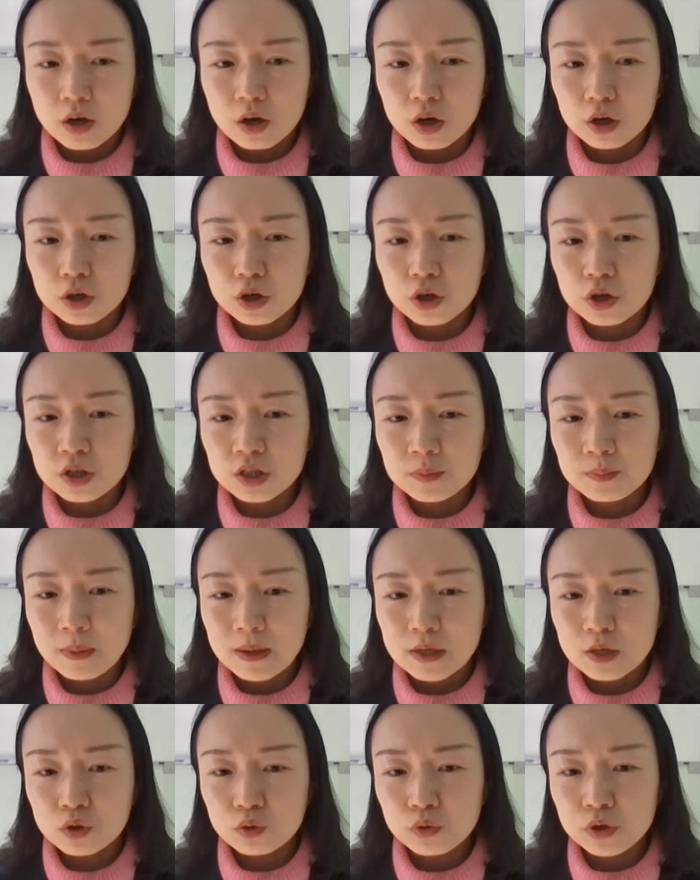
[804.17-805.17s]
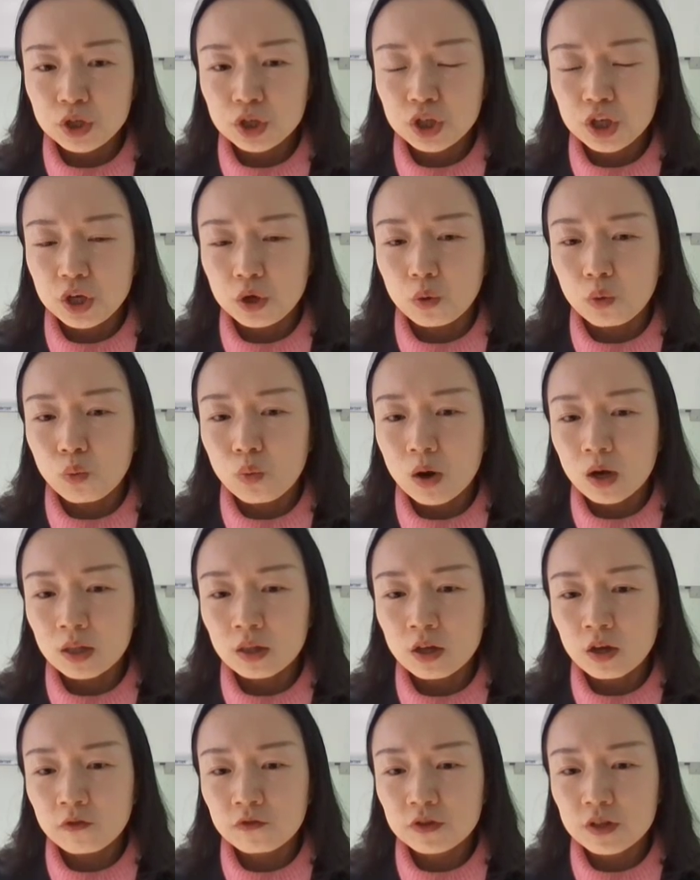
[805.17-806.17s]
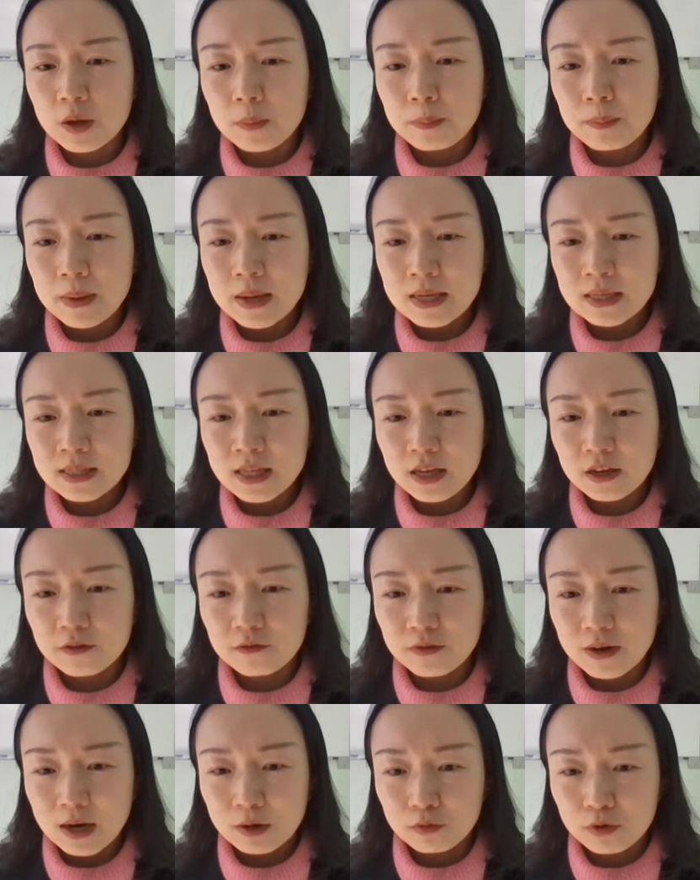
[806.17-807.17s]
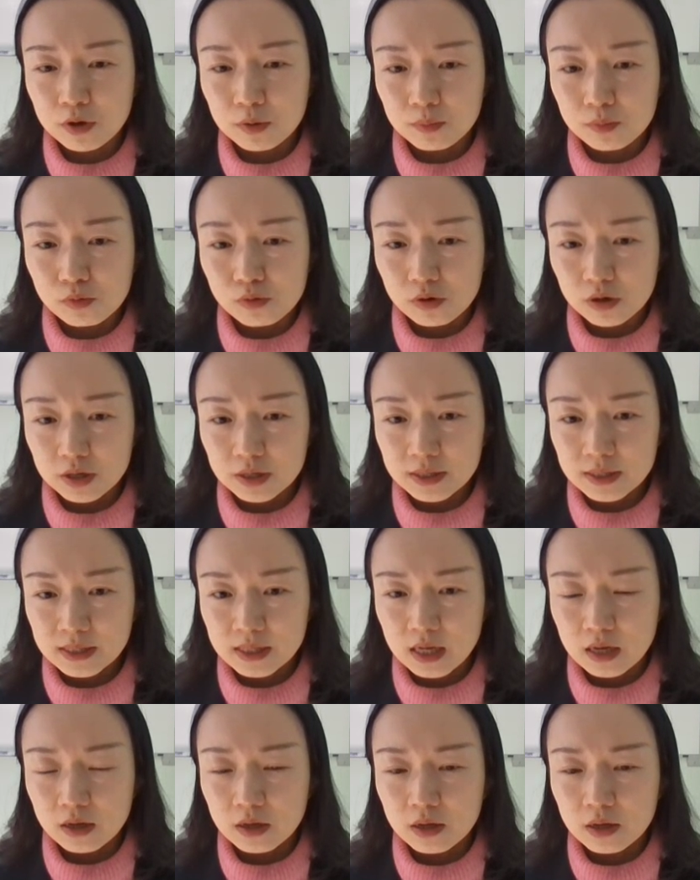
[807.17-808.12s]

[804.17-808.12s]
occurs by switching one of the basic variables,